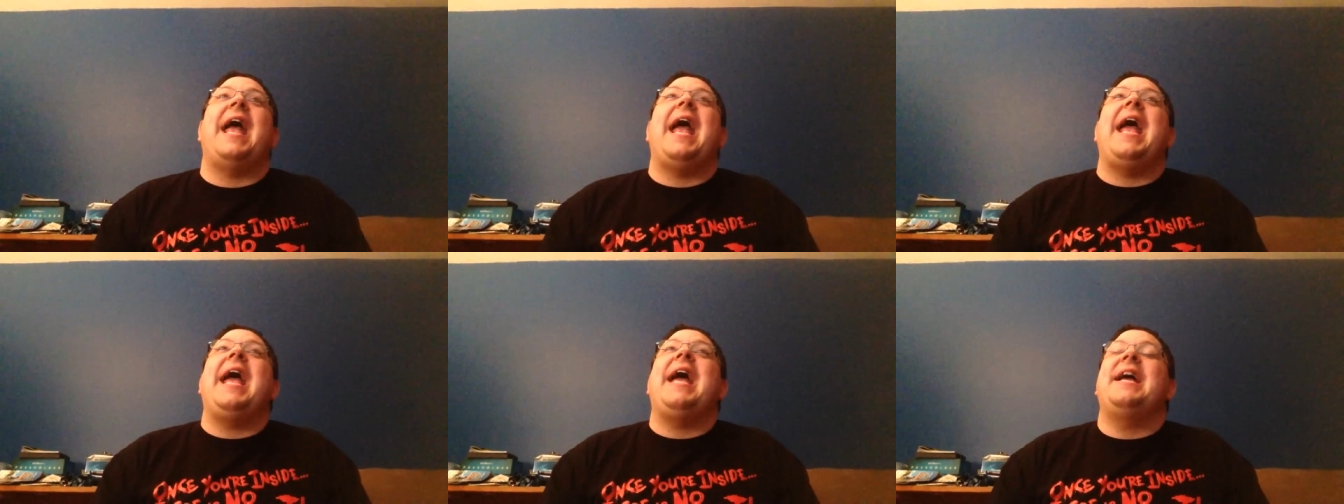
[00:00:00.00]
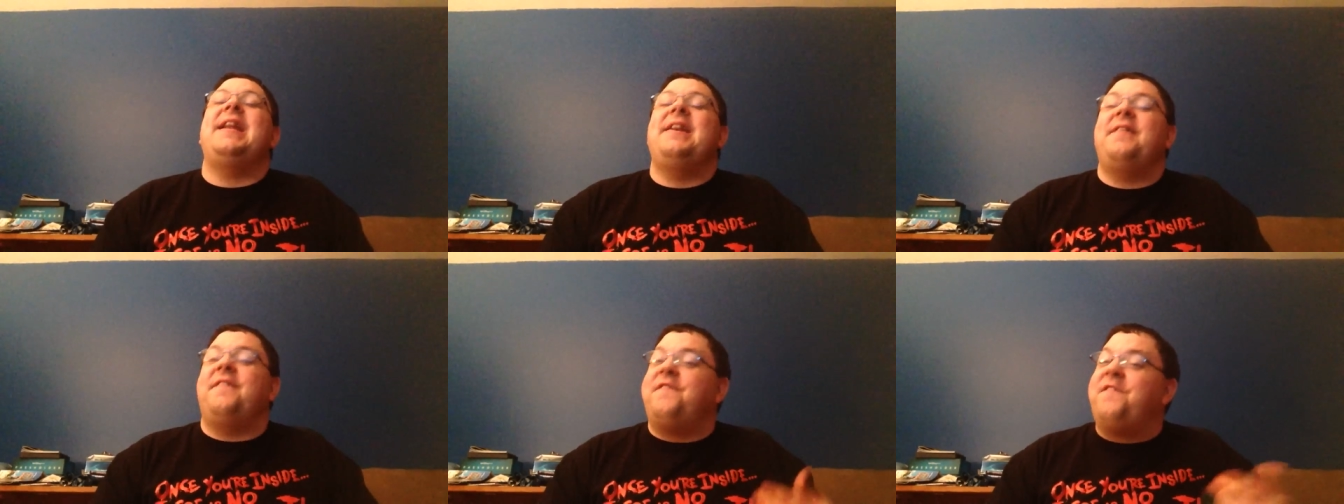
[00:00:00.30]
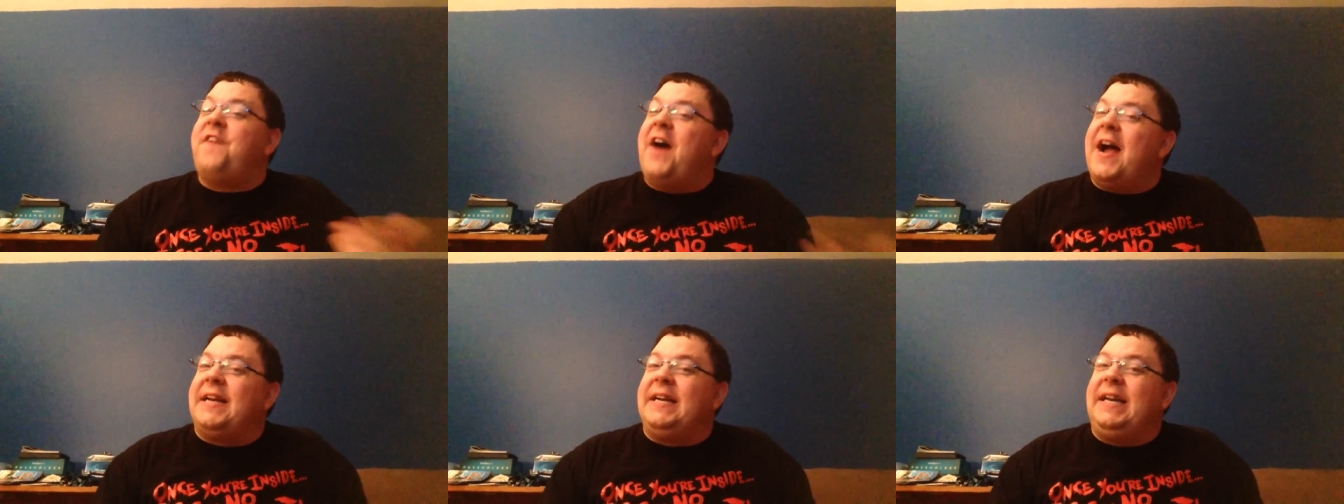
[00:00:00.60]
And
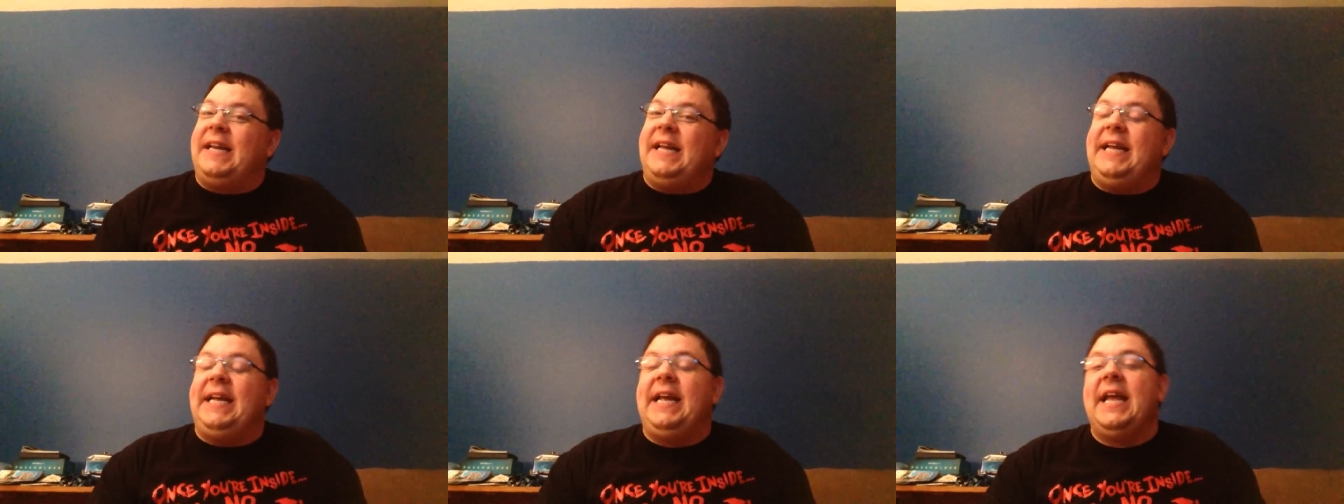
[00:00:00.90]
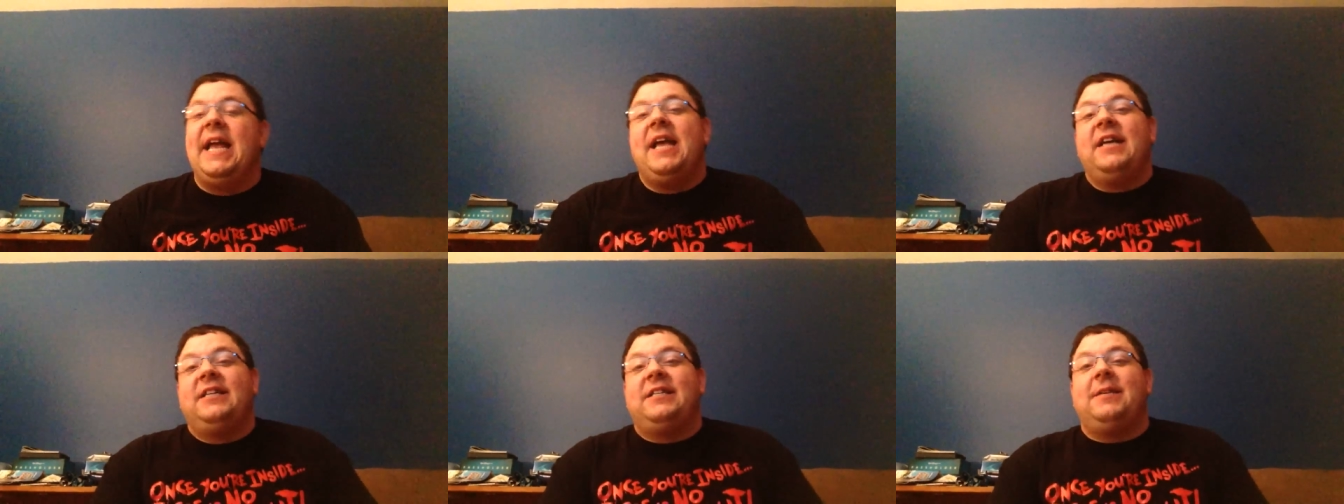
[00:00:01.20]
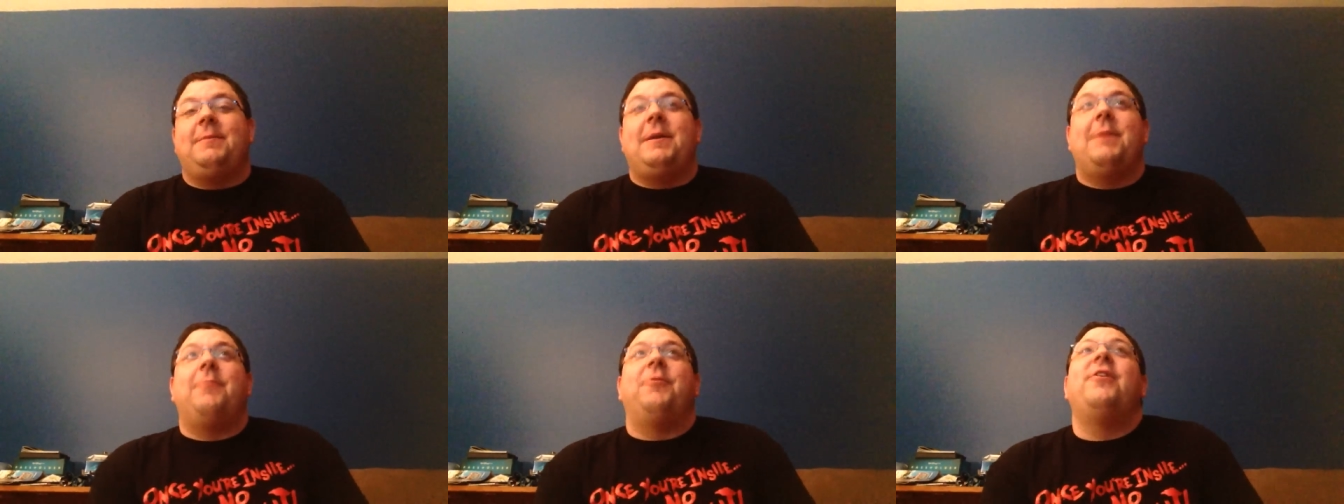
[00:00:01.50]
finally,
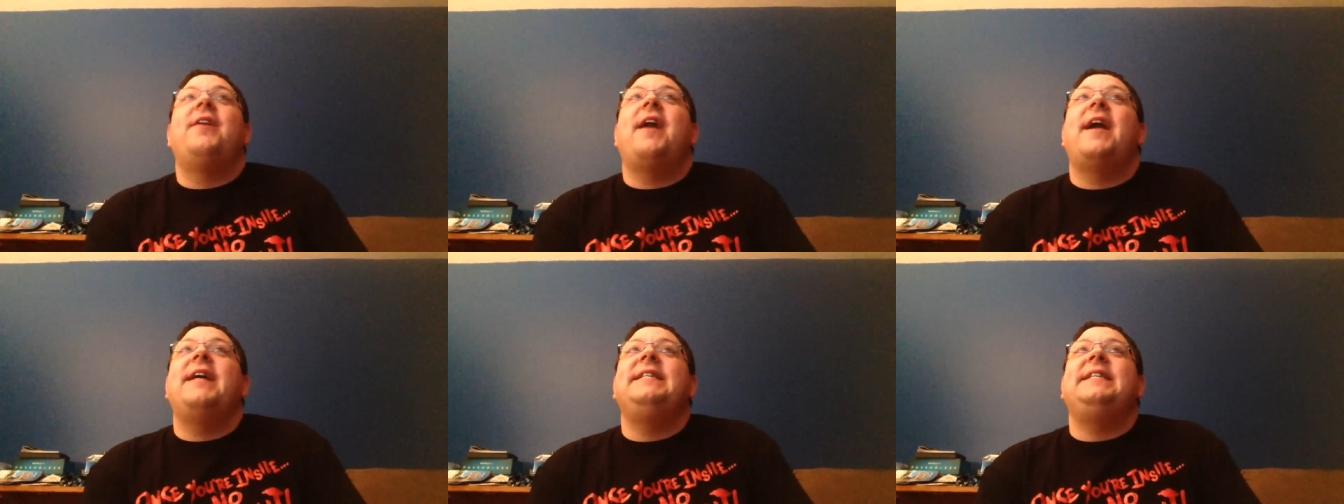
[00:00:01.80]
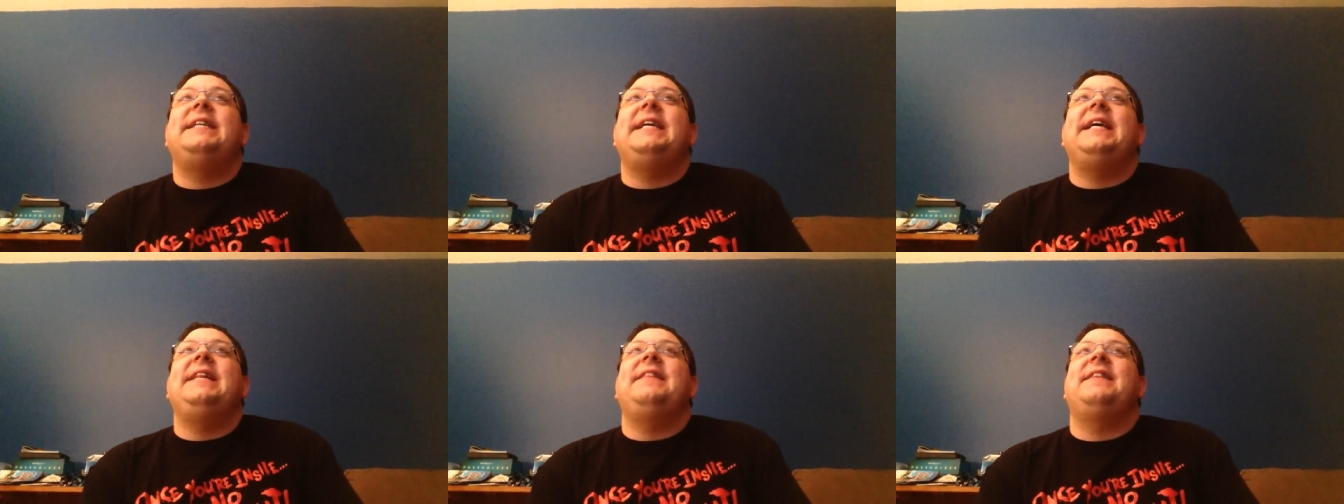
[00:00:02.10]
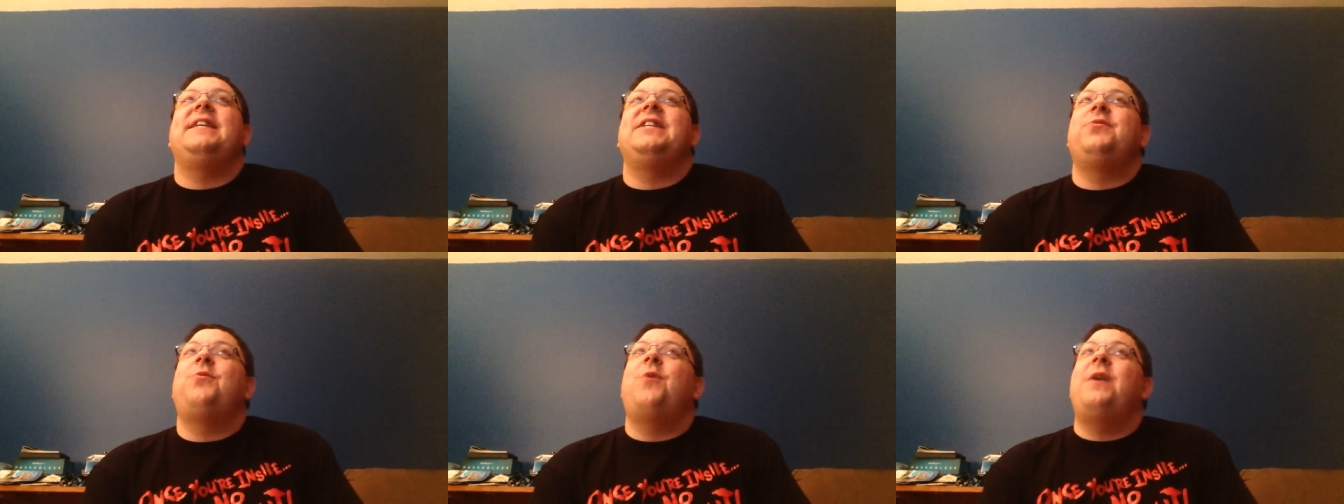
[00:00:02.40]
September 19th
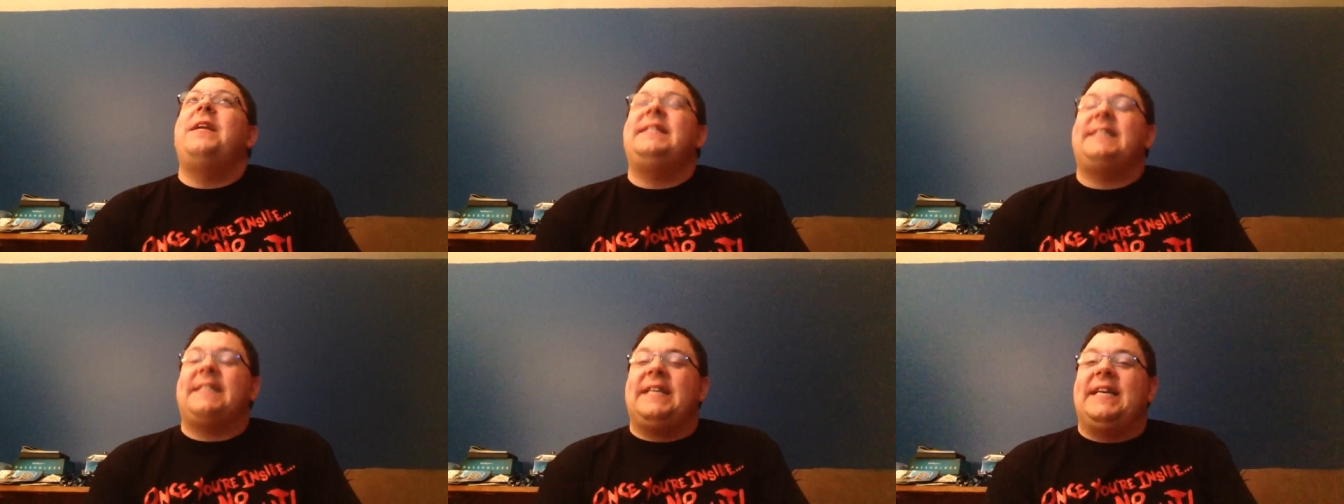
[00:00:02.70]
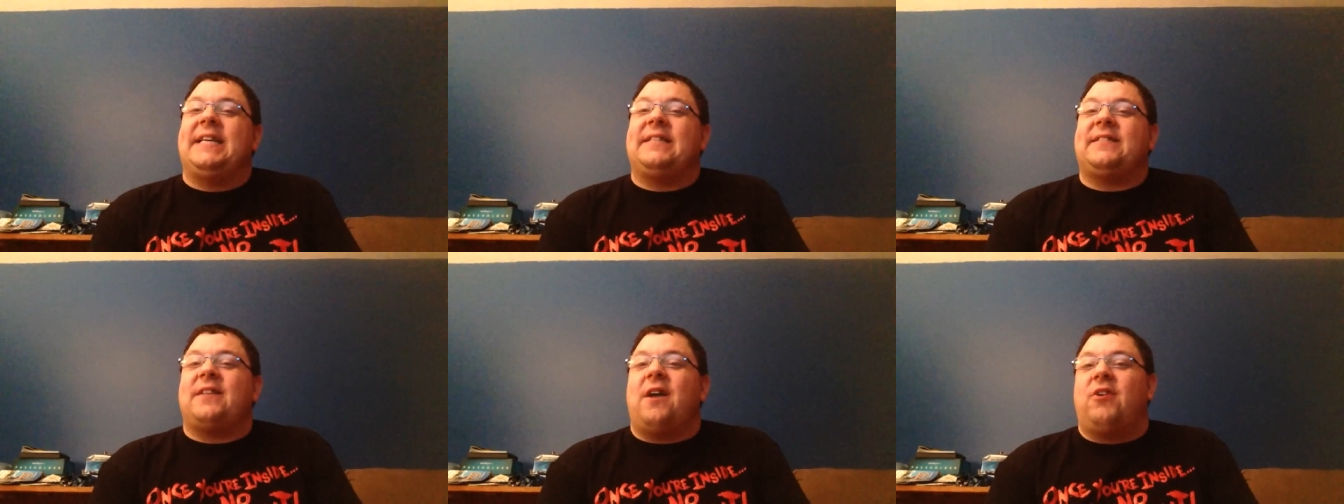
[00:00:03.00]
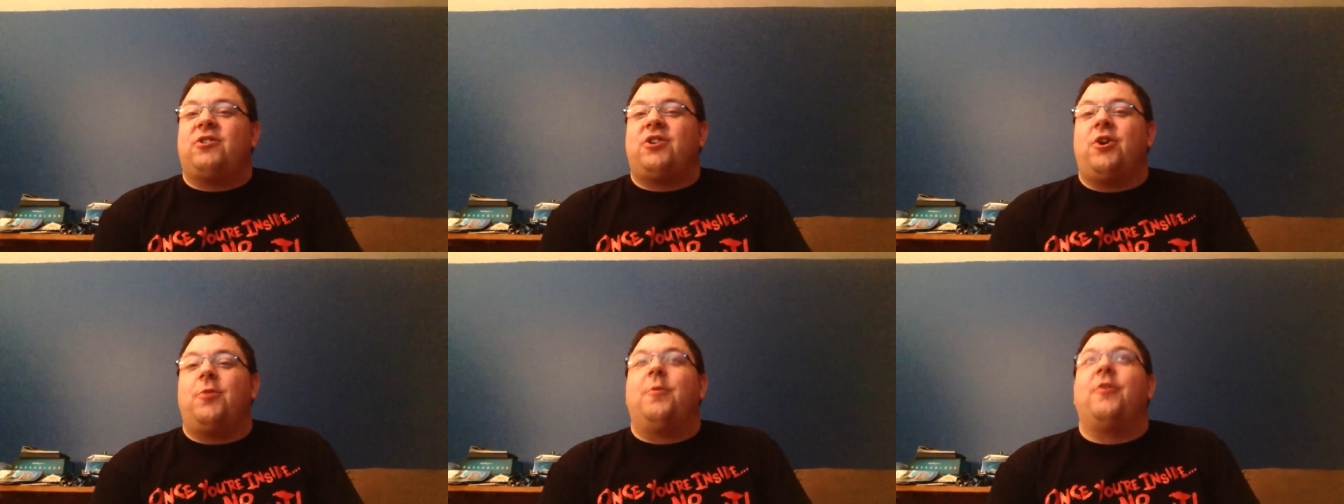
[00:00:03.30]
and 26th,
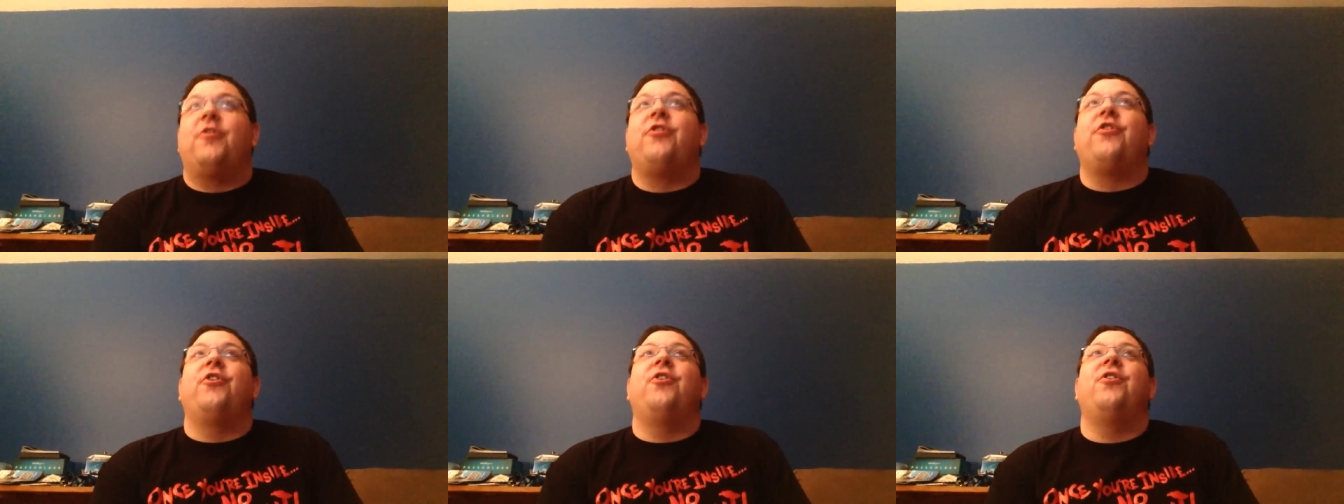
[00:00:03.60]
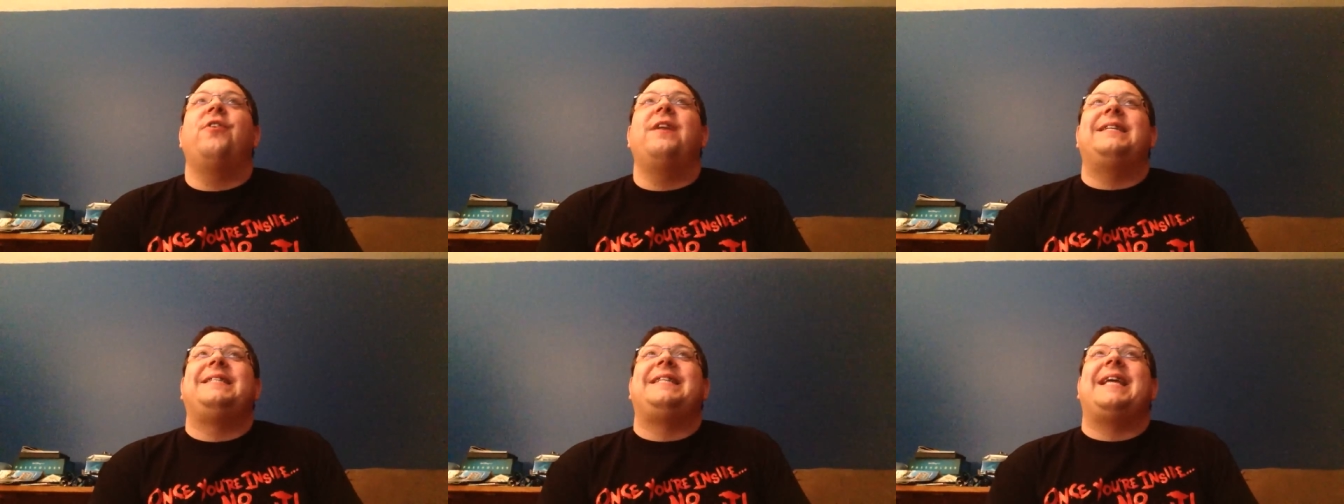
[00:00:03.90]
October 3rd,